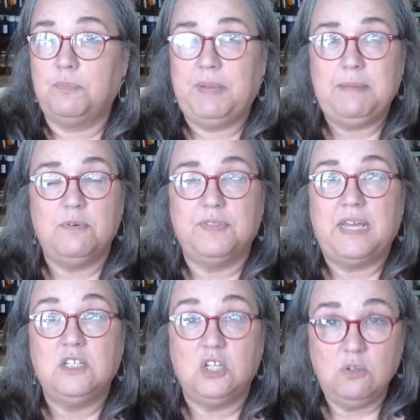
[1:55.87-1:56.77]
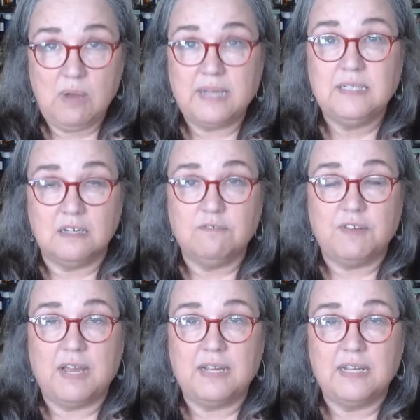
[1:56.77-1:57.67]
people that do
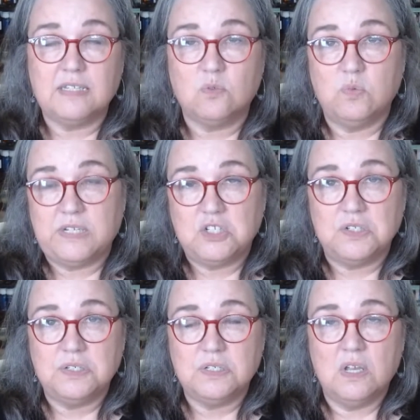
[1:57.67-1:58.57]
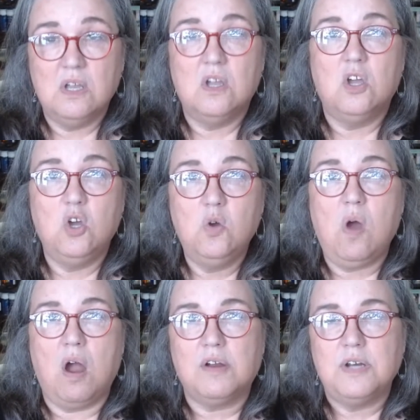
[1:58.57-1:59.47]
identify as witches who
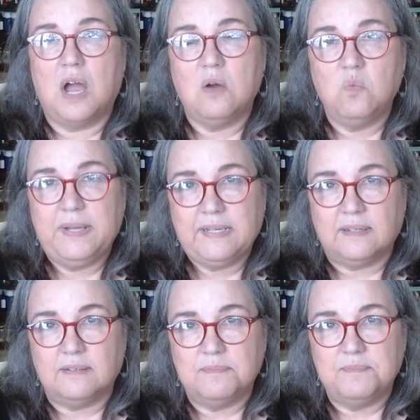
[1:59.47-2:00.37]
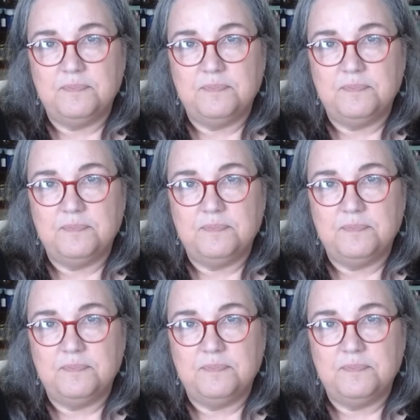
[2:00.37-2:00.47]
are not Wiccan.